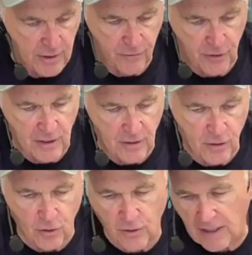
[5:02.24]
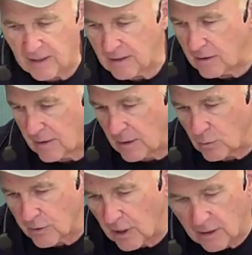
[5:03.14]
if you didn't do that, they
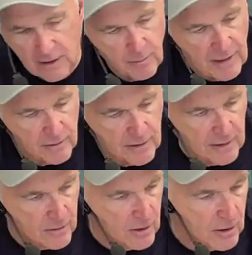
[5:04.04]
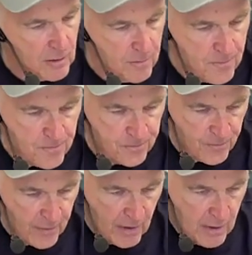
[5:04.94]
would not come out at all.
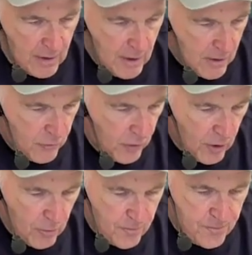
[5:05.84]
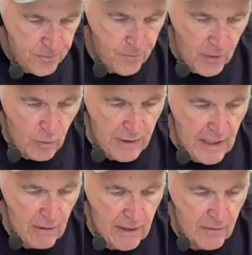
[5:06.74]
So we
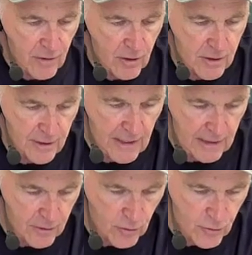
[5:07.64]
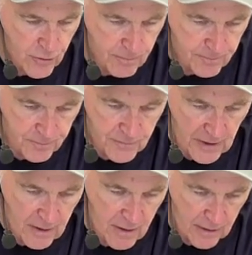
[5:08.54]
now have our connectors
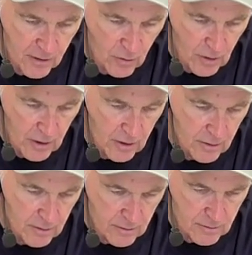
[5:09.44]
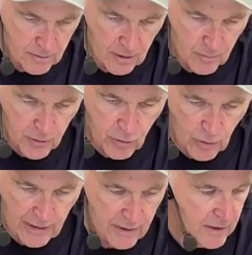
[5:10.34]
that go on
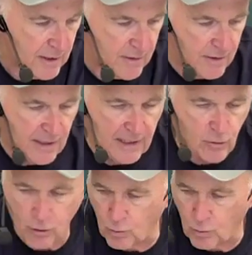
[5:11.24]
between the nichrome